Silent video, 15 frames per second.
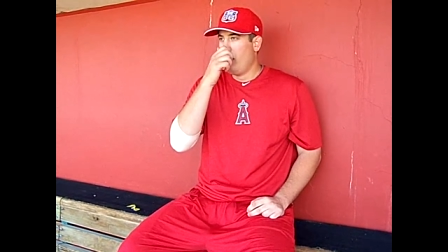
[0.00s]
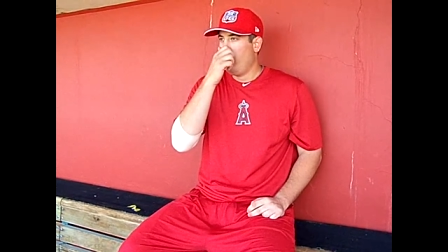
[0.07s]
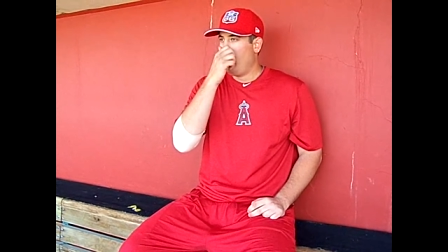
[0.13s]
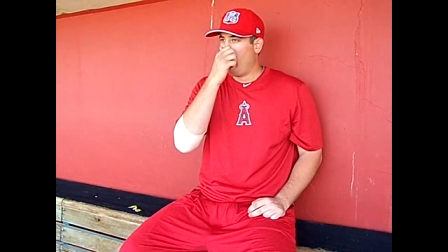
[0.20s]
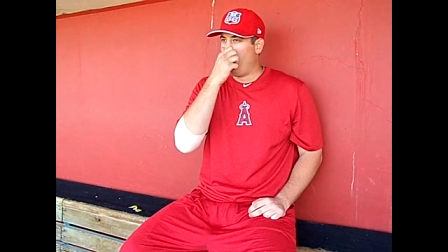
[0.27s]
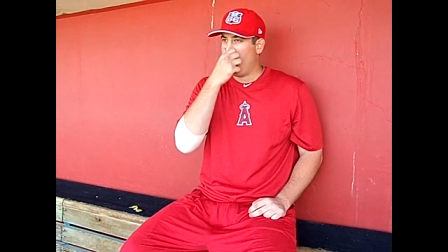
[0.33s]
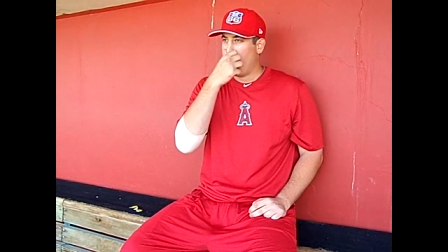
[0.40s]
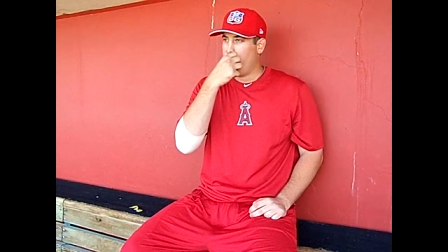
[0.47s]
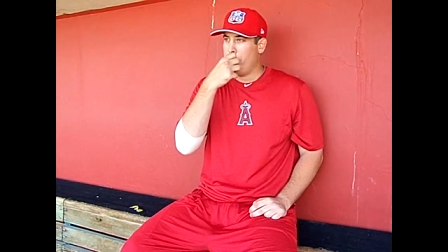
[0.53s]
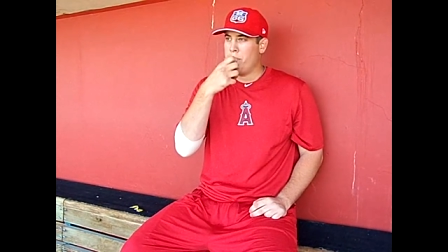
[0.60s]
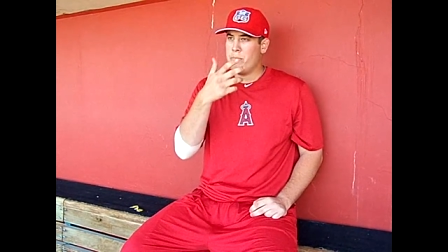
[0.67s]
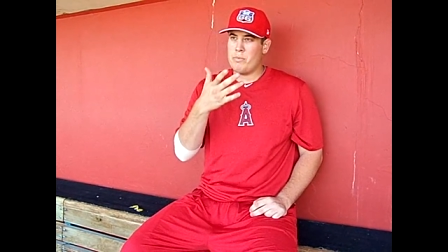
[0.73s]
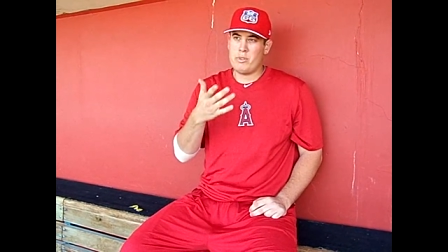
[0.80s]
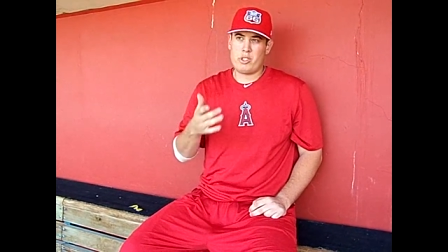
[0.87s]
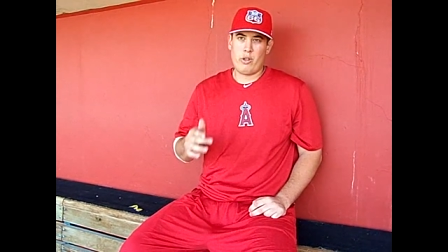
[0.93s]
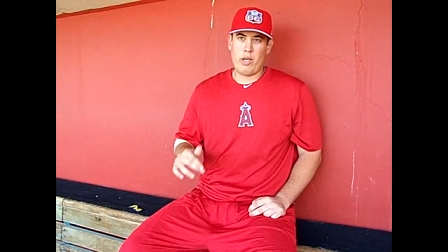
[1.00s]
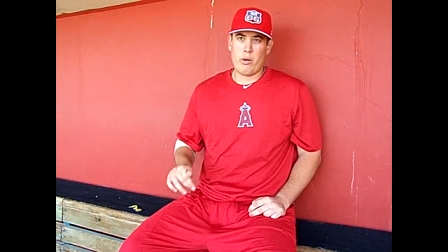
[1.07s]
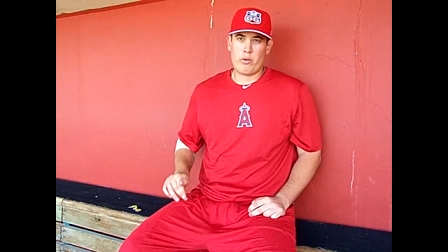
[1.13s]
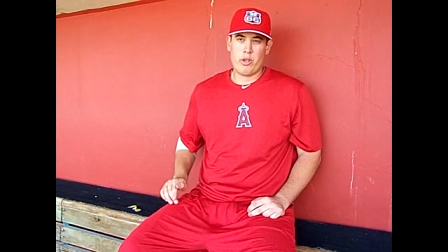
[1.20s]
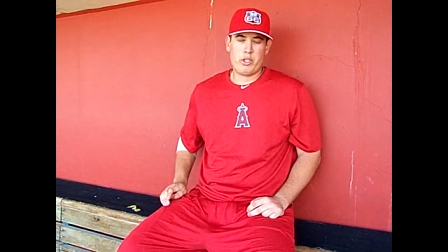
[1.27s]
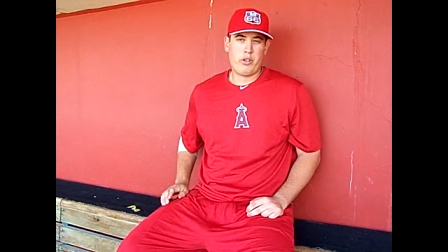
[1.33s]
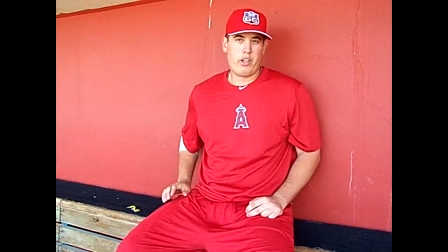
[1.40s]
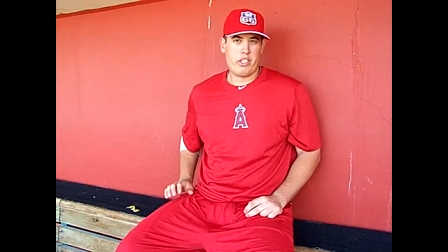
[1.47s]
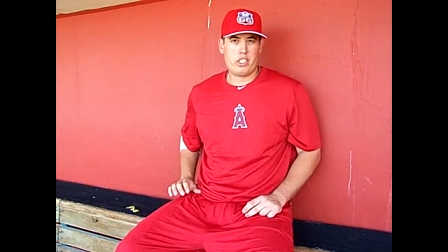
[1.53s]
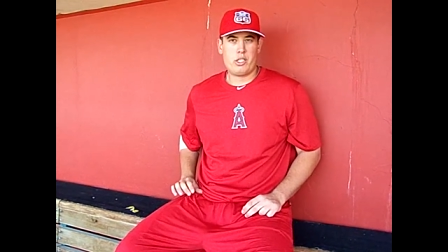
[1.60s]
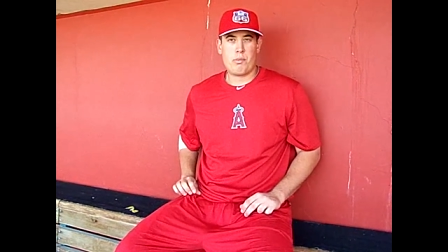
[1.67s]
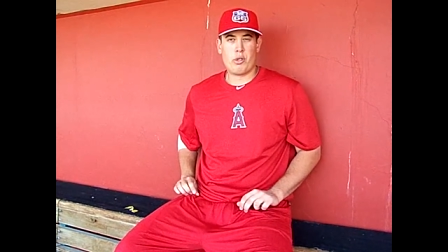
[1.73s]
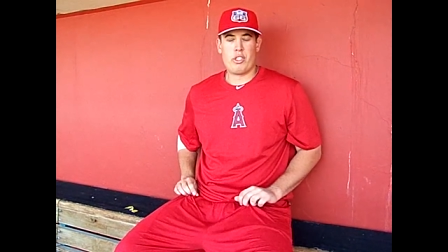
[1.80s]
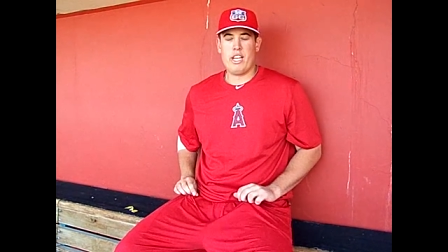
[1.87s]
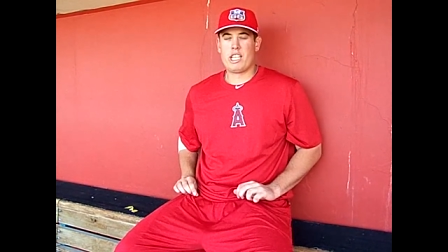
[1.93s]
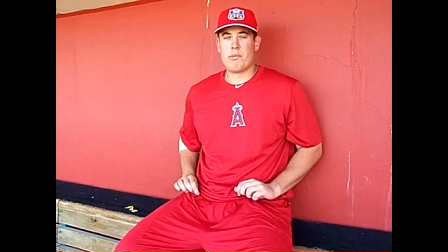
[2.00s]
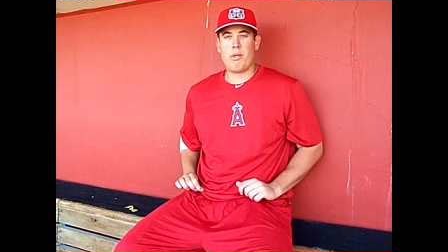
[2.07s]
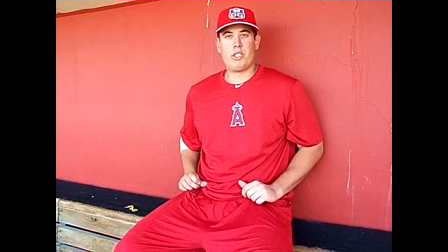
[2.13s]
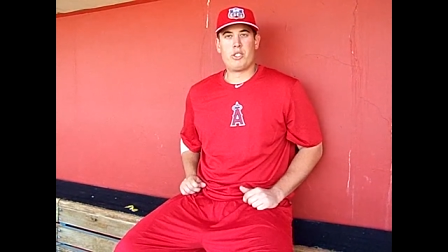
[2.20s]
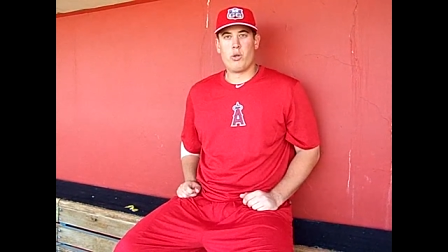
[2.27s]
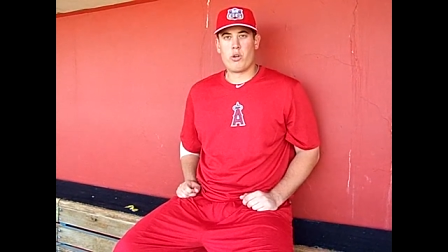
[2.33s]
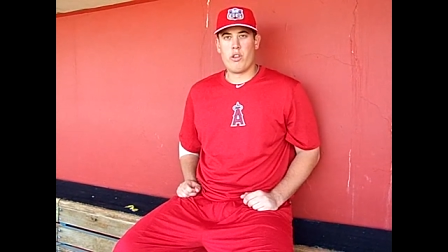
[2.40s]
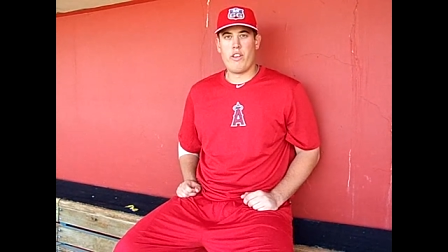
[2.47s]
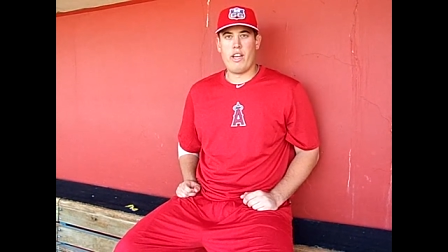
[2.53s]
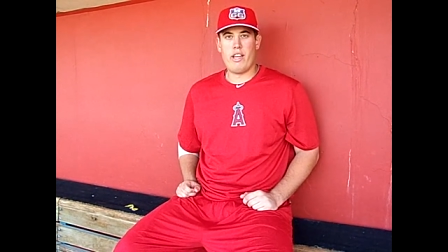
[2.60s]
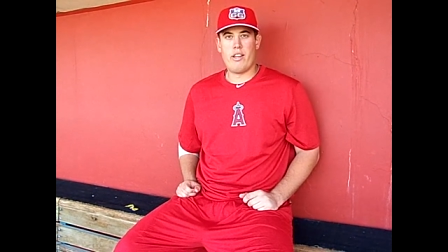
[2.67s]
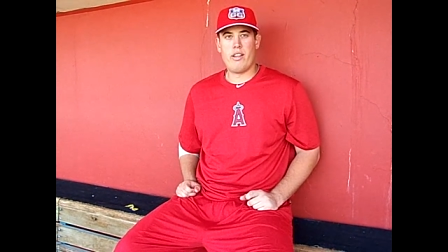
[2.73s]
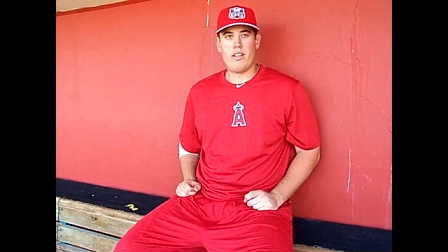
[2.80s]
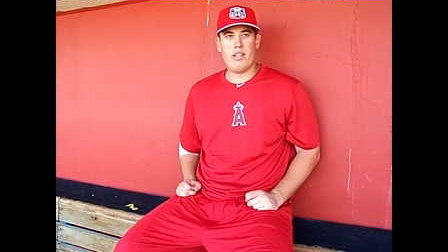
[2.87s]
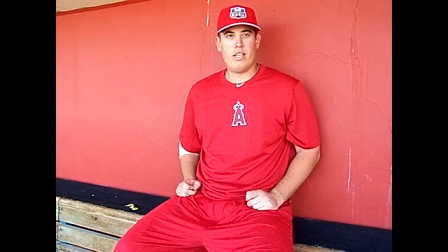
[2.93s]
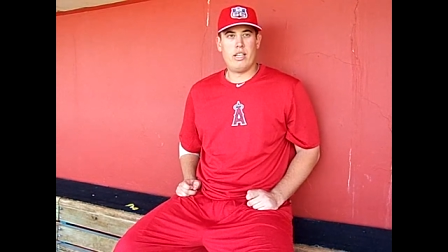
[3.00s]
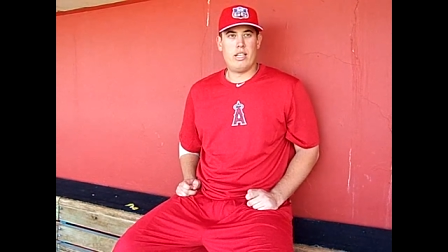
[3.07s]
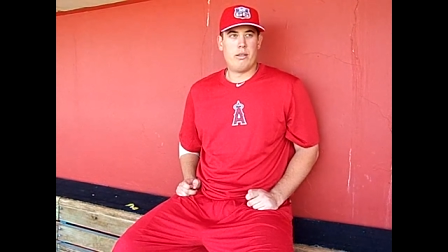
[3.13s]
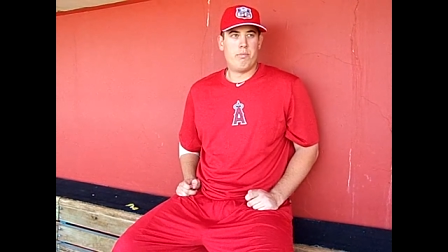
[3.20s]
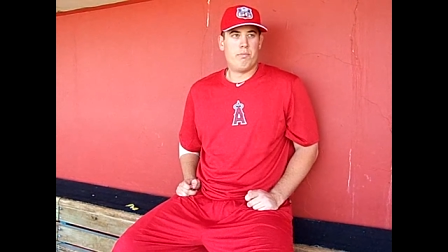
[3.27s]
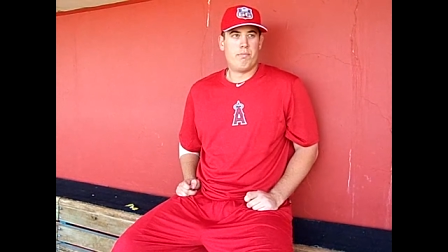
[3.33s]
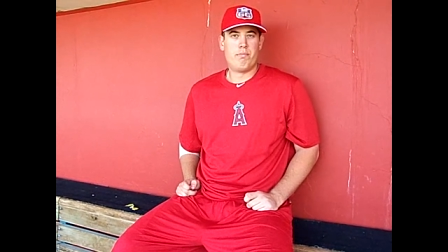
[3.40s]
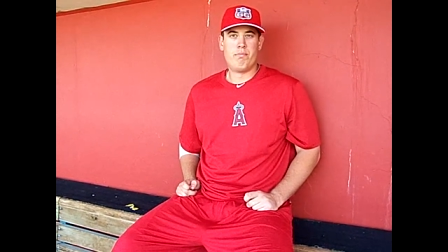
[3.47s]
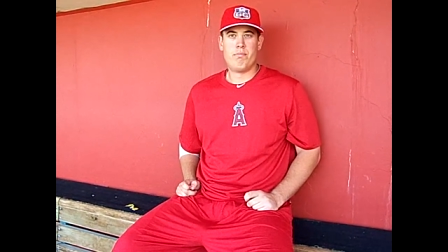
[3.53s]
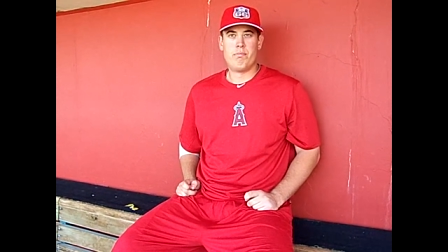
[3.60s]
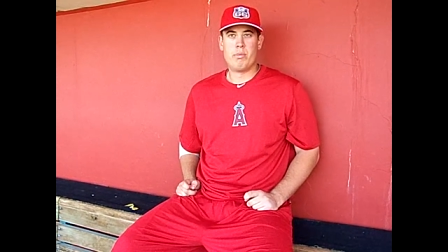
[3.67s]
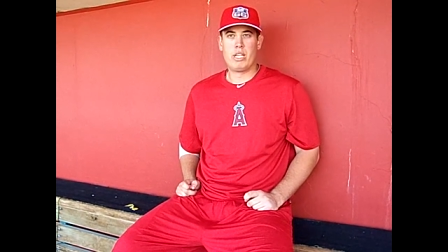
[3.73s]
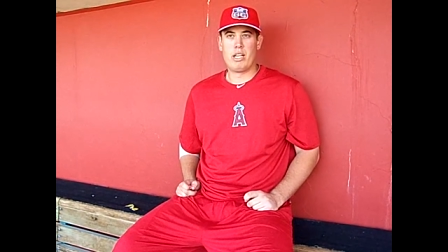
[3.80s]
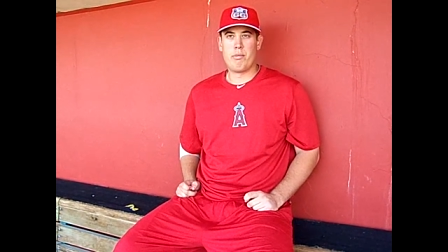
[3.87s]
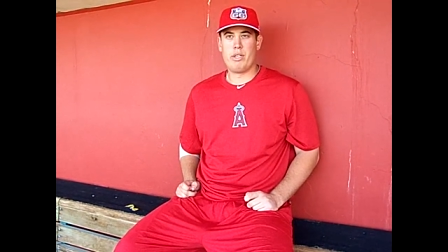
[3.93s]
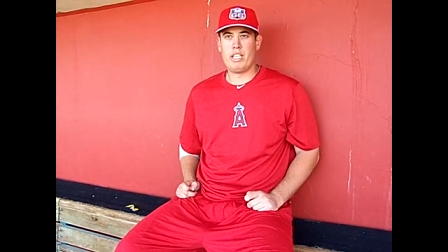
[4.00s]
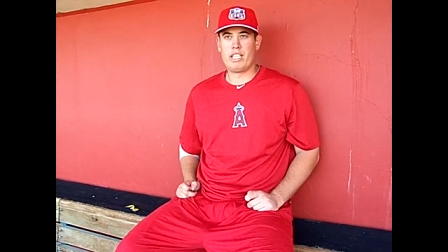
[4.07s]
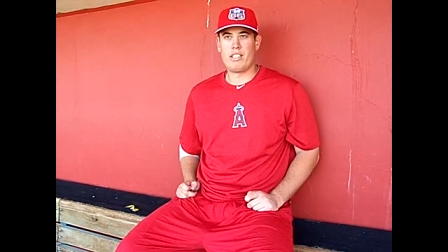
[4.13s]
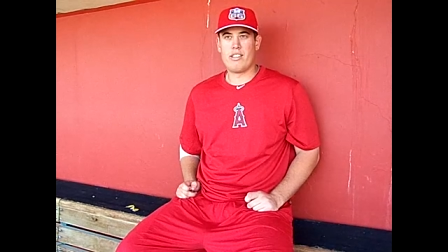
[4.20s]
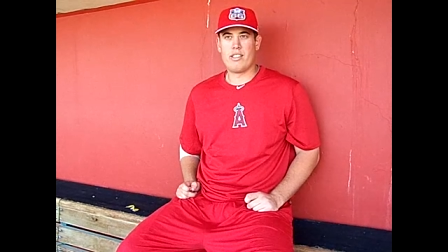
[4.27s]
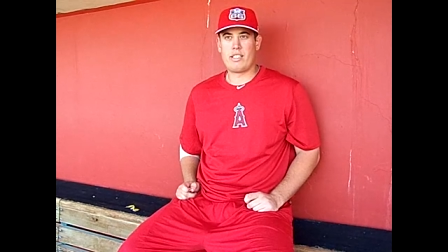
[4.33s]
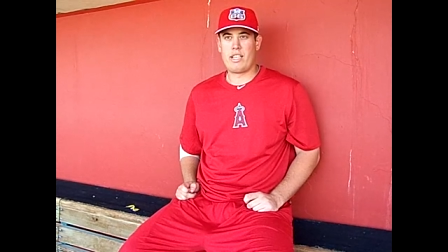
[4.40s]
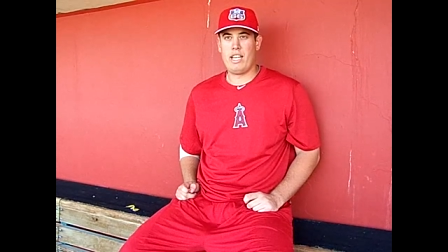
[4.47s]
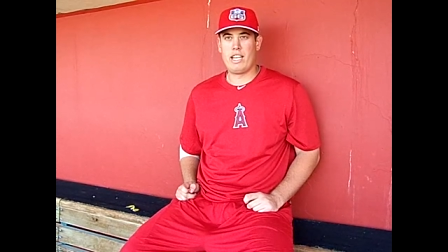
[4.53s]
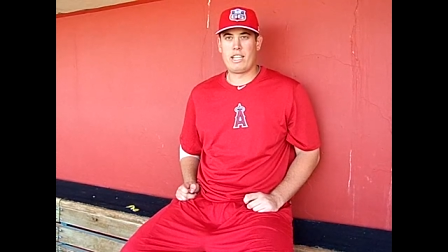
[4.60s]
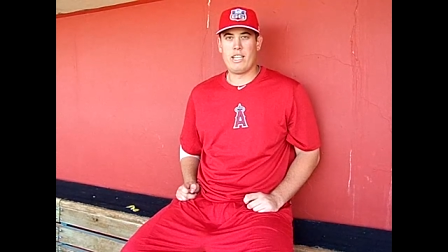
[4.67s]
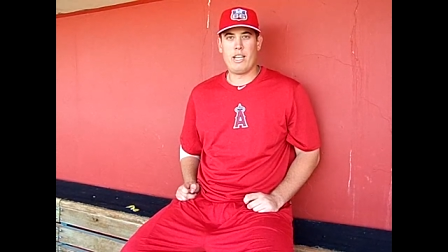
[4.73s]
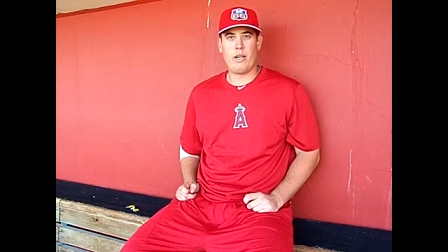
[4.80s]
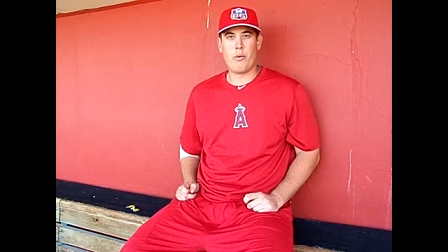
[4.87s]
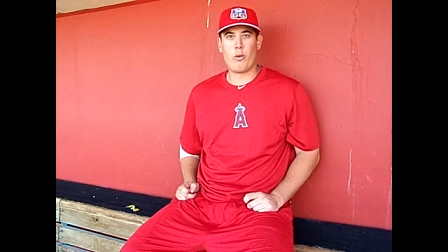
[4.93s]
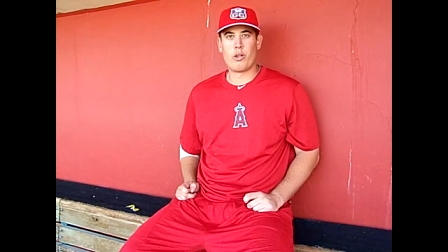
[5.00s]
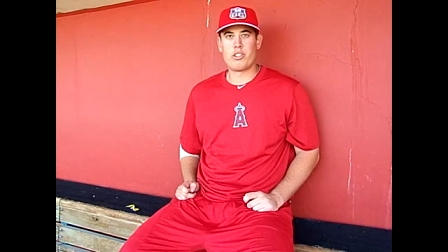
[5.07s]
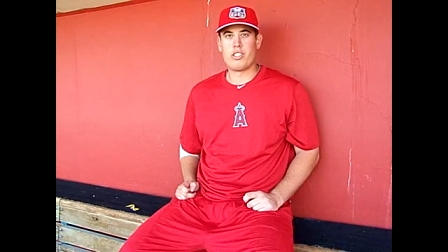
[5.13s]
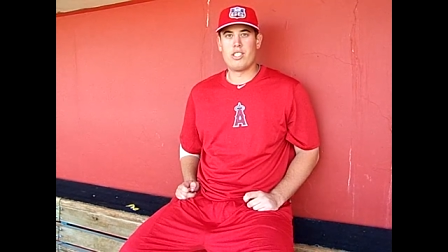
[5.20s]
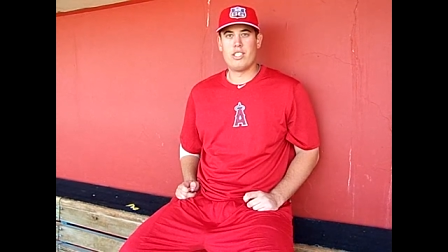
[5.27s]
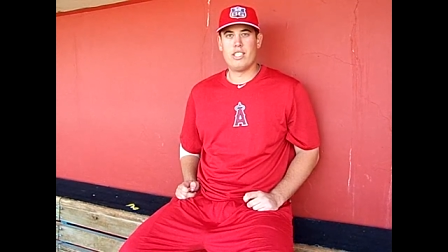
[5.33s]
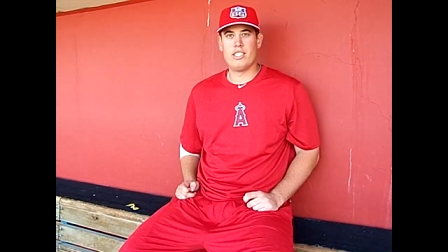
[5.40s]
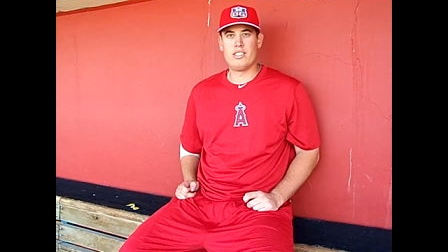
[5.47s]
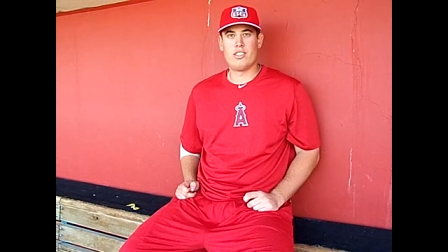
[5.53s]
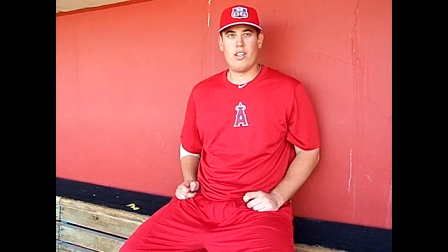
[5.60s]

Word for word: Um, so they were really trying just to protect my shoulder then, um, but I mean, it can't get any worse than it is.